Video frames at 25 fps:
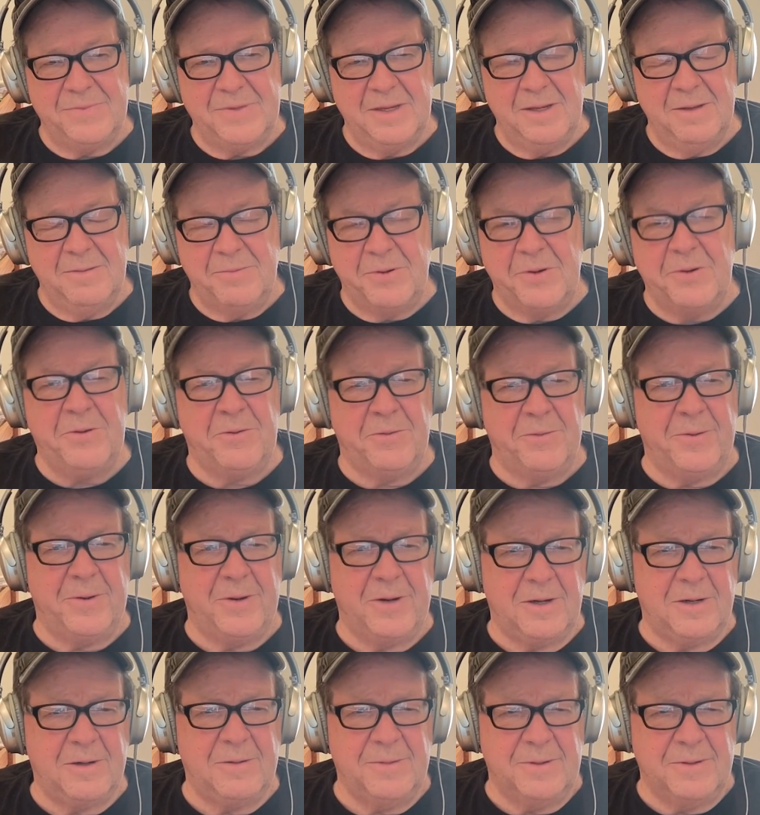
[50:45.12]
Pretty
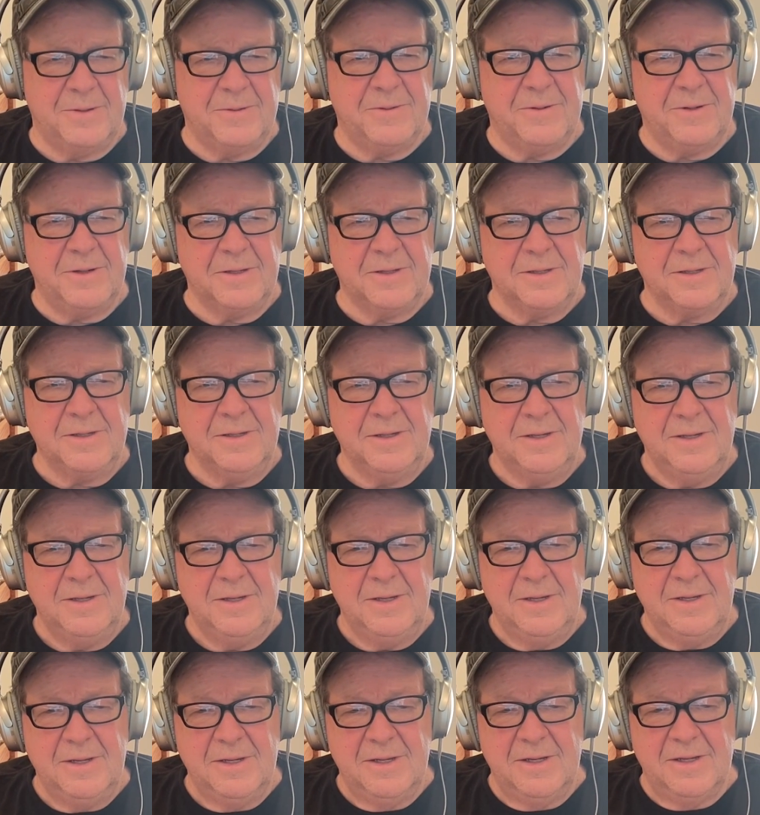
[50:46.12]
remarkable, really.
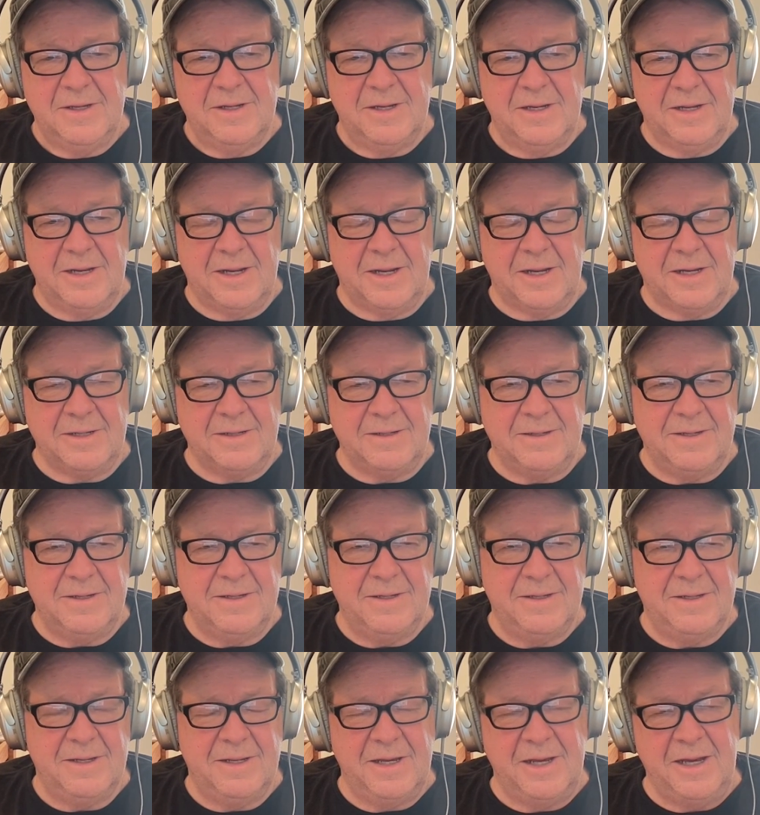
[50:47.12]
And
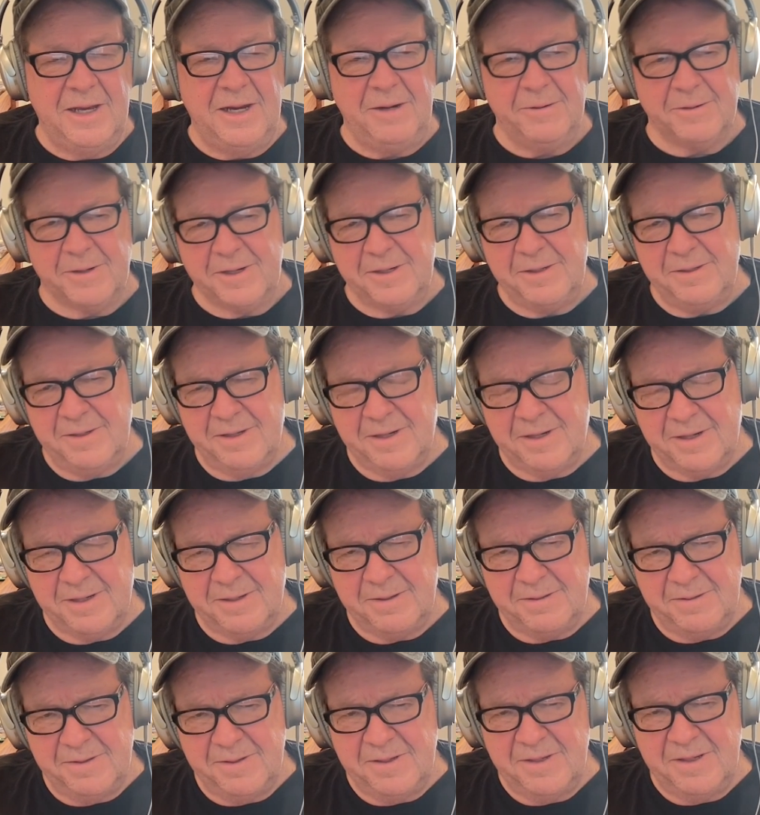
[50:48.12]
anyway,
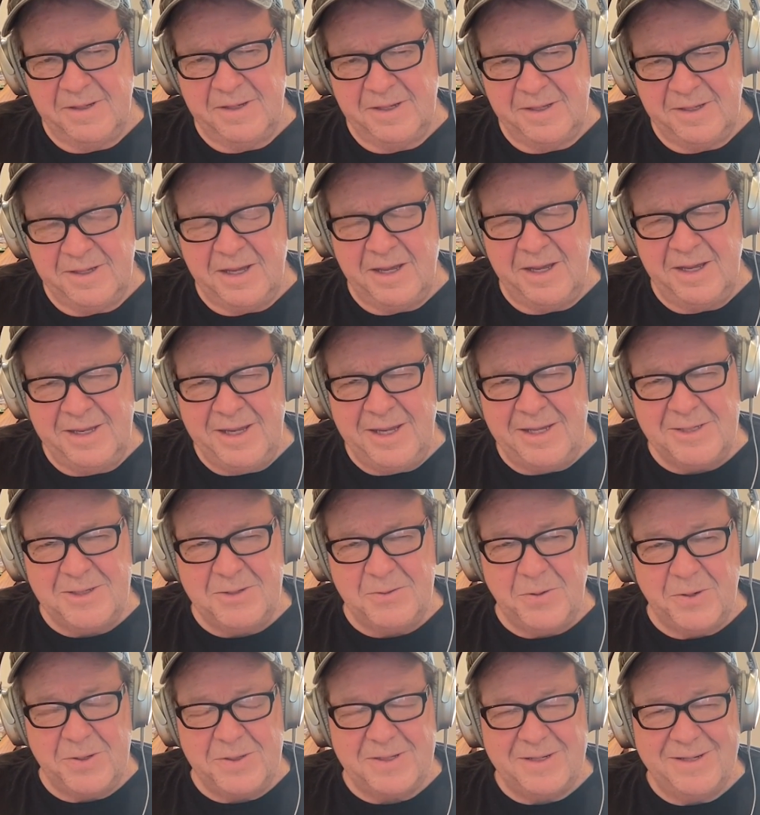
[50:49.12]
and
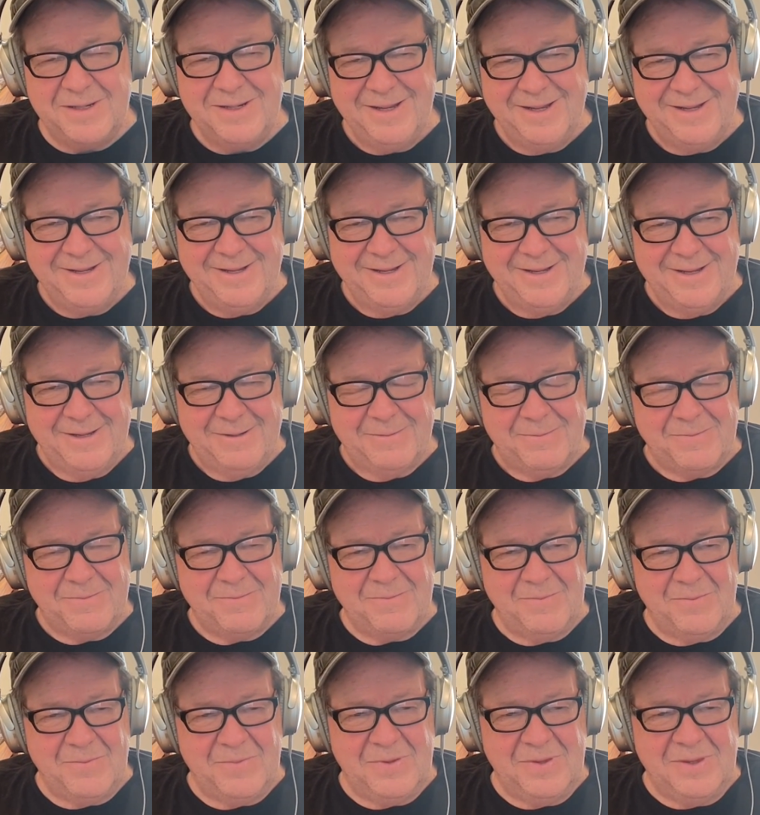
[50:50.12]
that's what
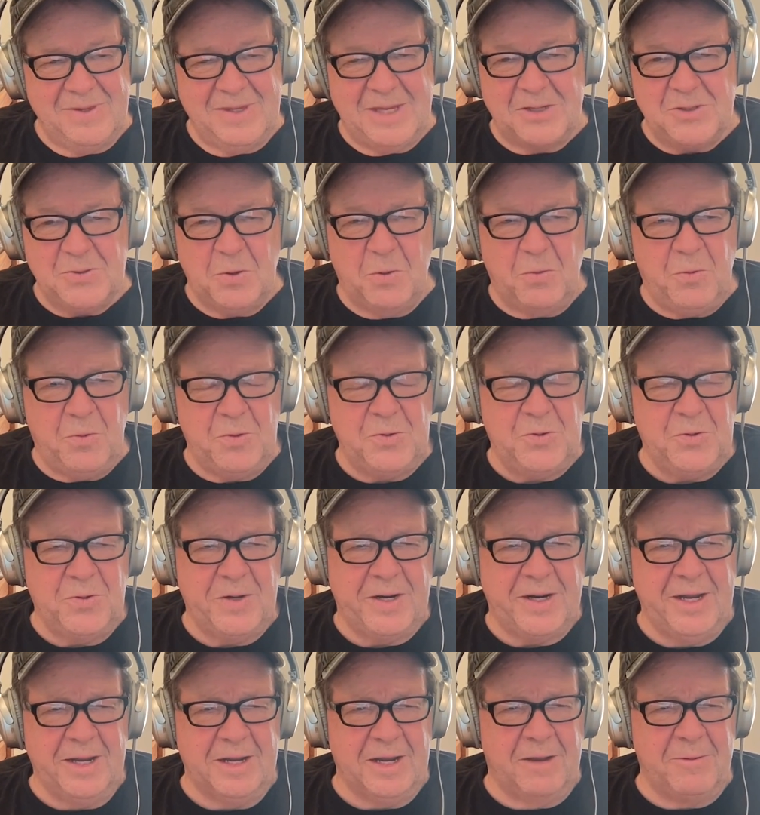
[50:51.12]
we're doing
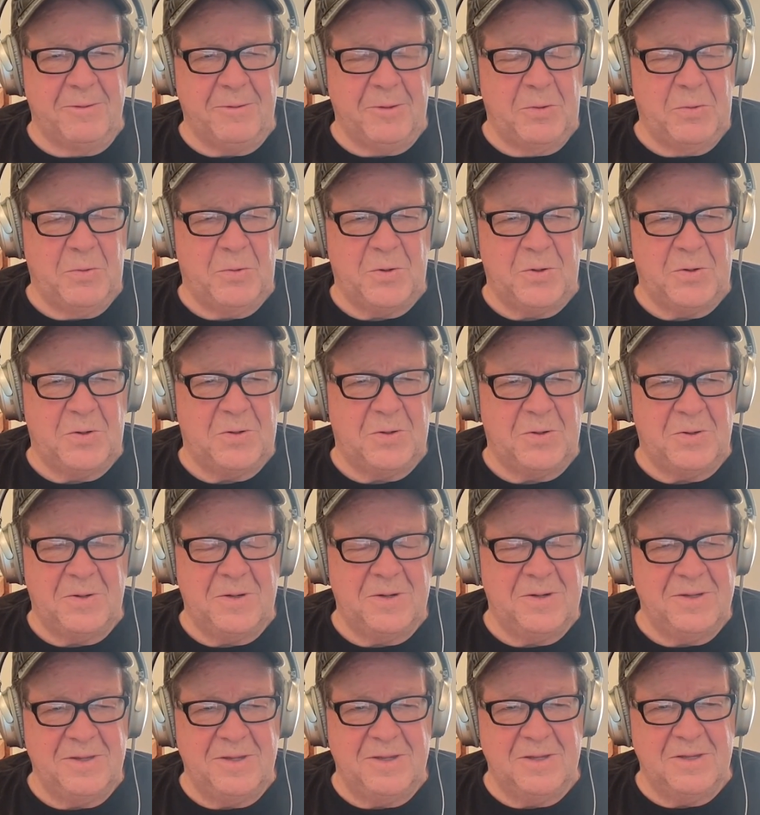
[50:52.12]
again. I mean, we're
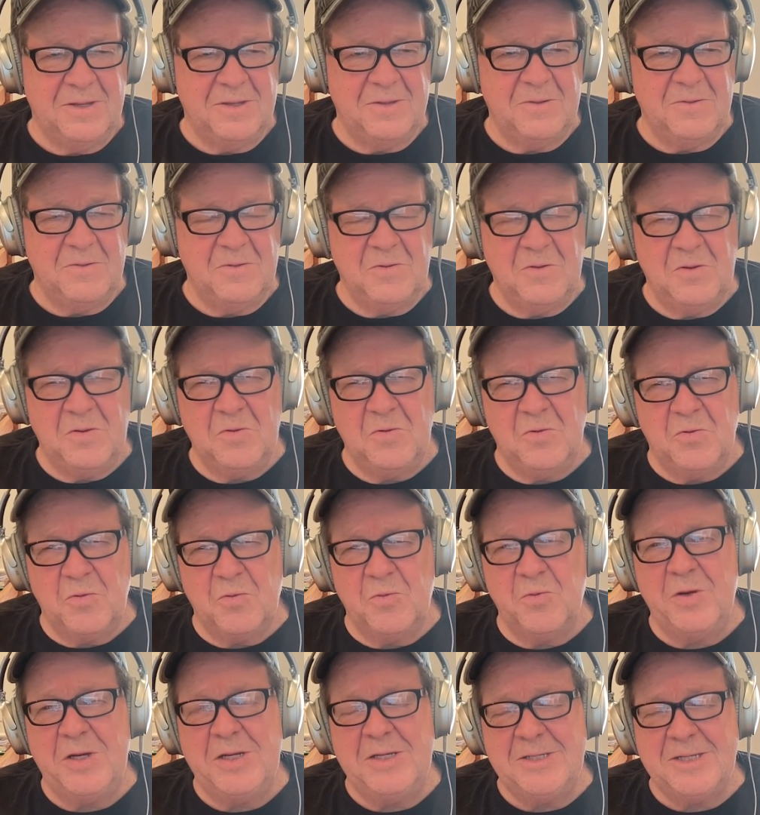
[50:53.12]
the
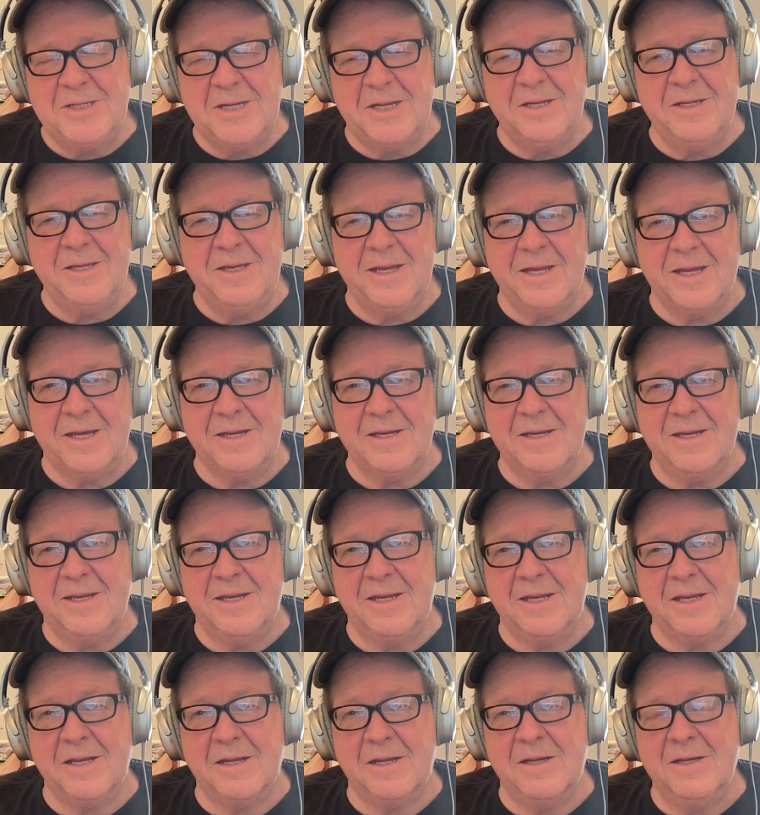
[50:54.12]
reason that
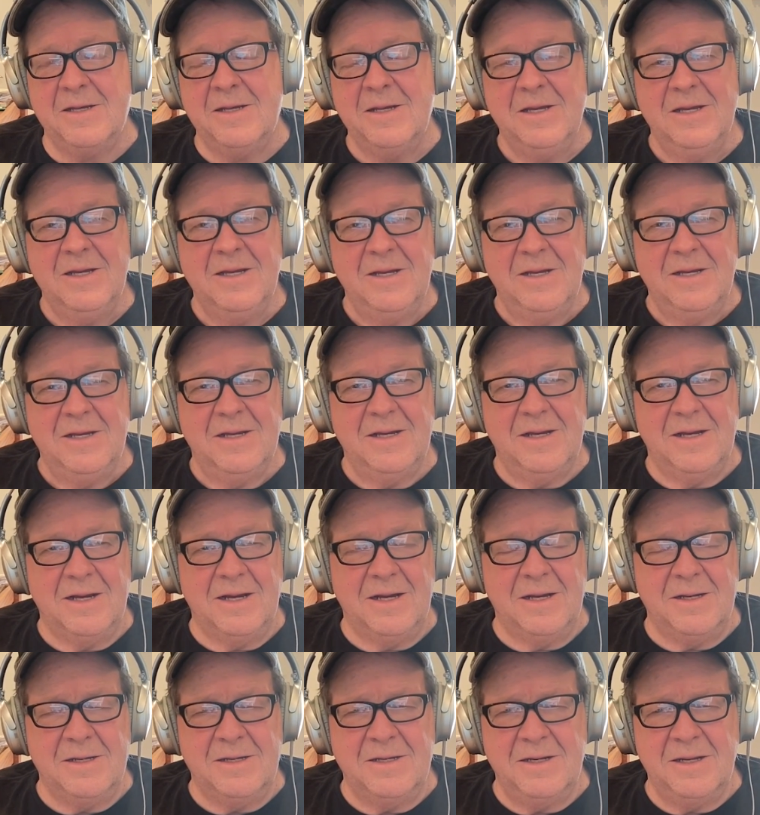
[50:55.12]
the
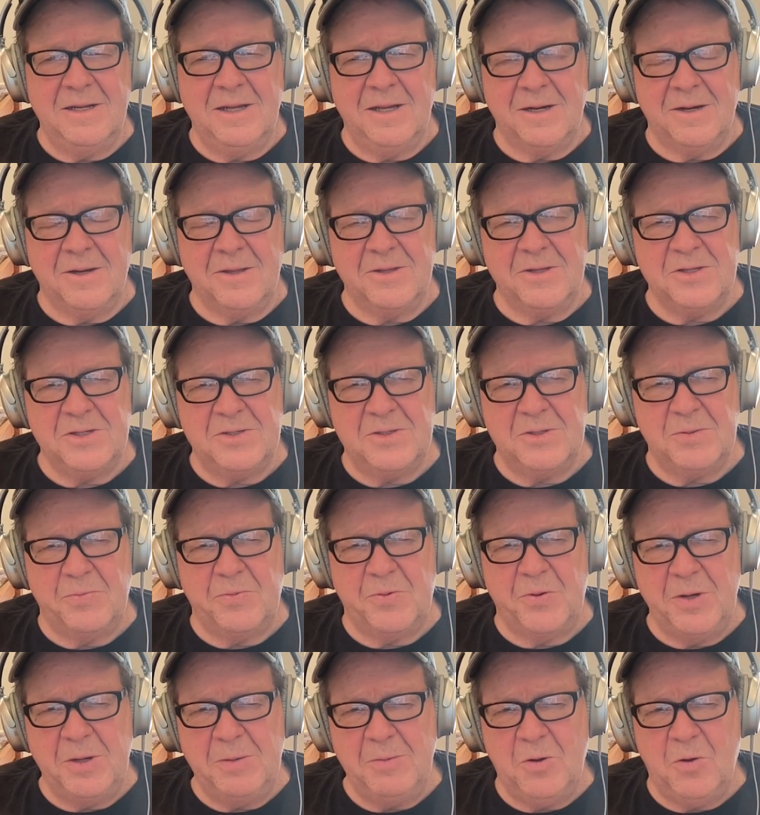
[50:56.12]

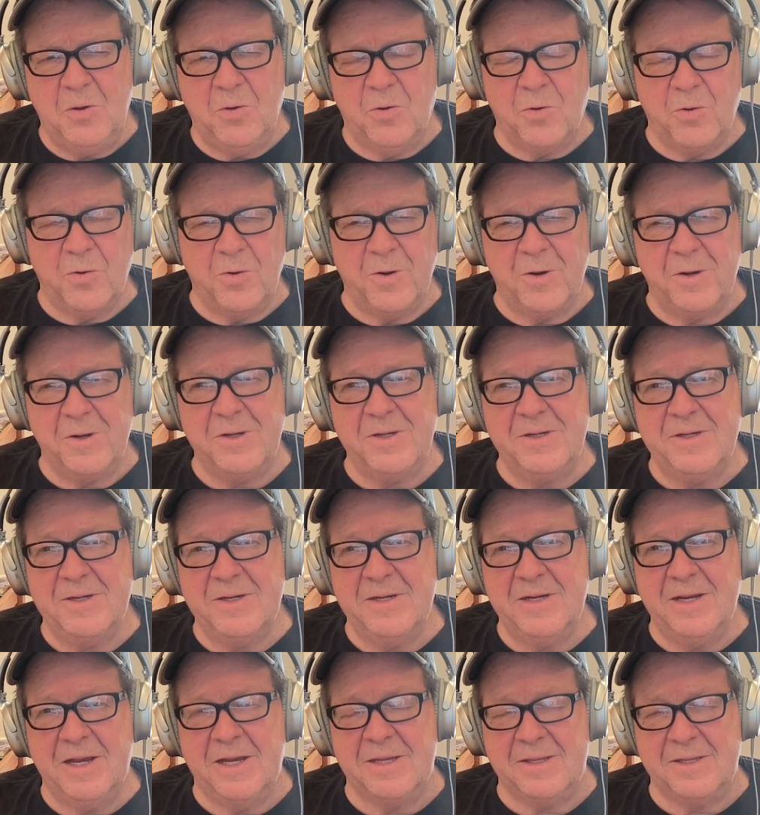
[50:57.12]
Supreme Court
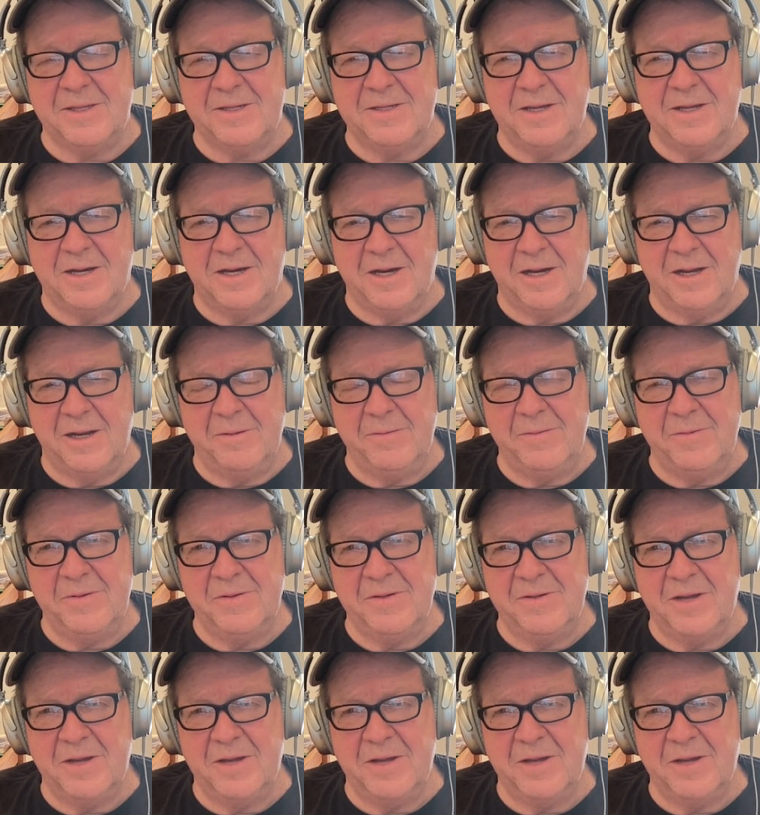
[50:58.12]
at the time in